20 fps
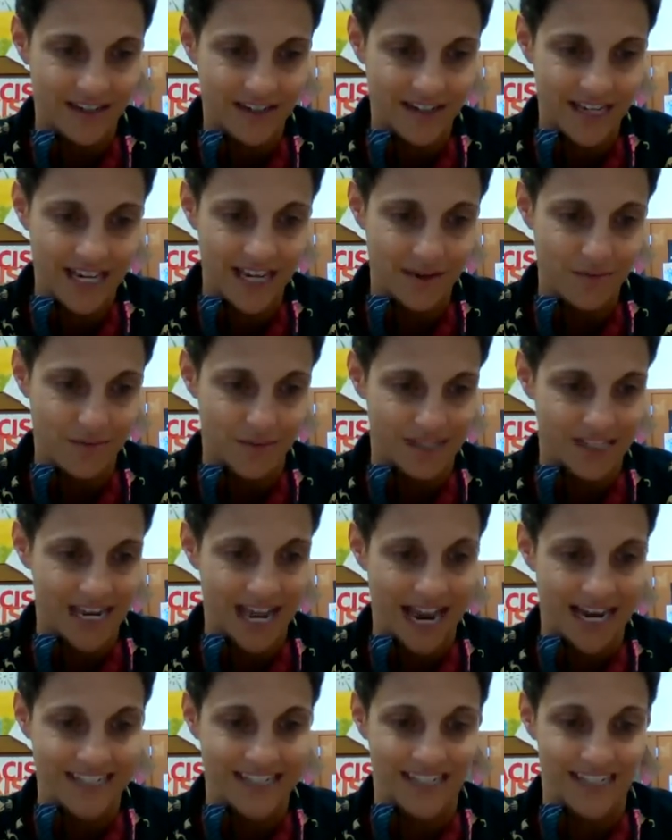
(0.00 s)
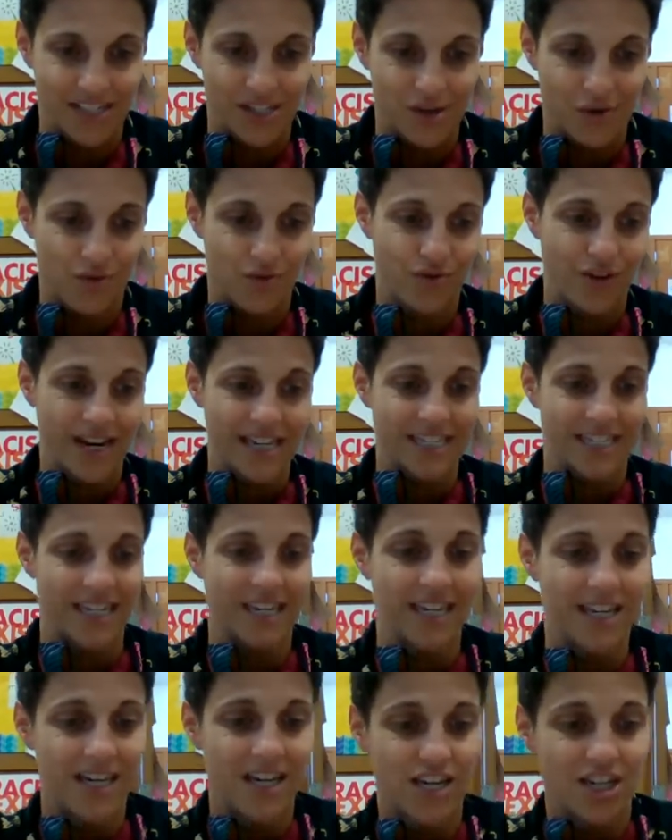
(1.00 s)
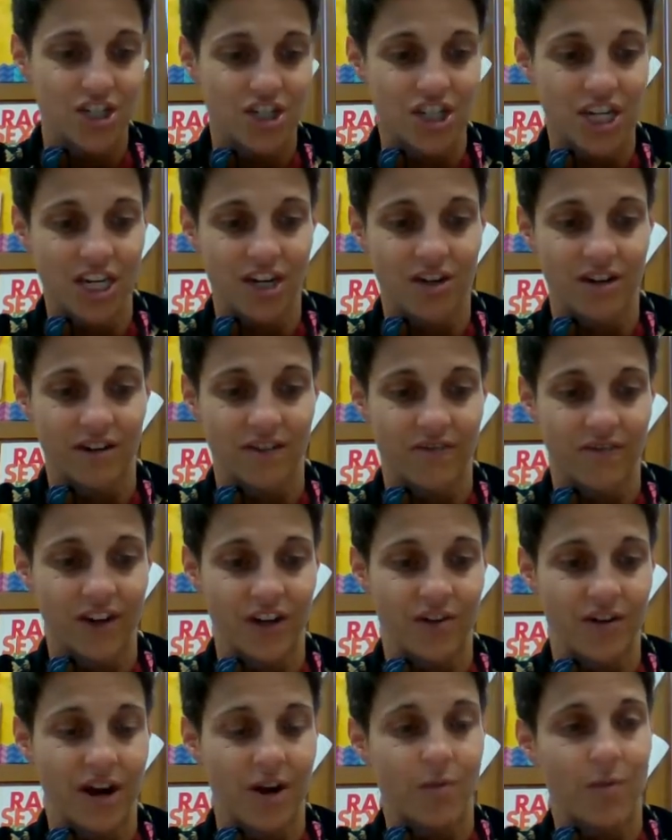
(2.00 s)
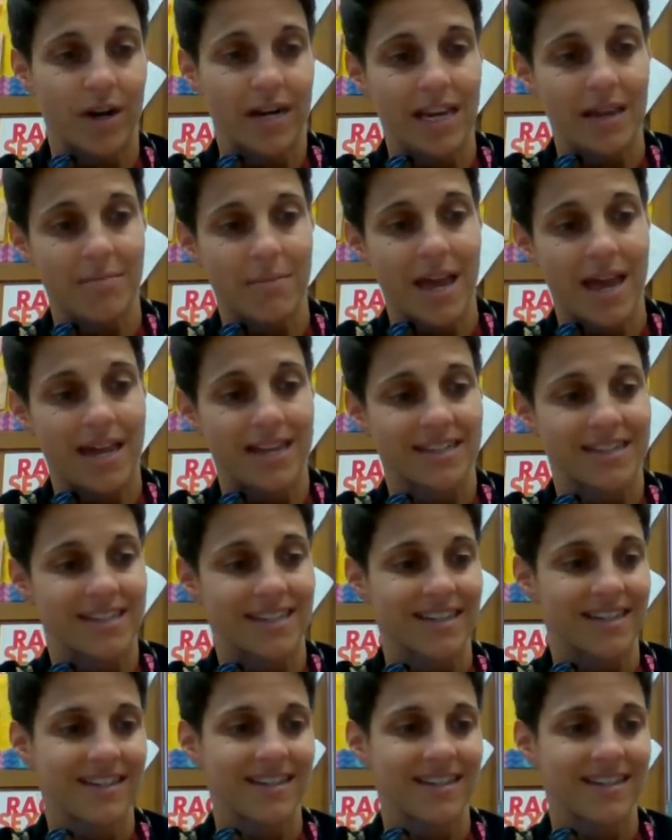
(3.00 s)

He was acting so crazy, she couldn't figure out what he meant.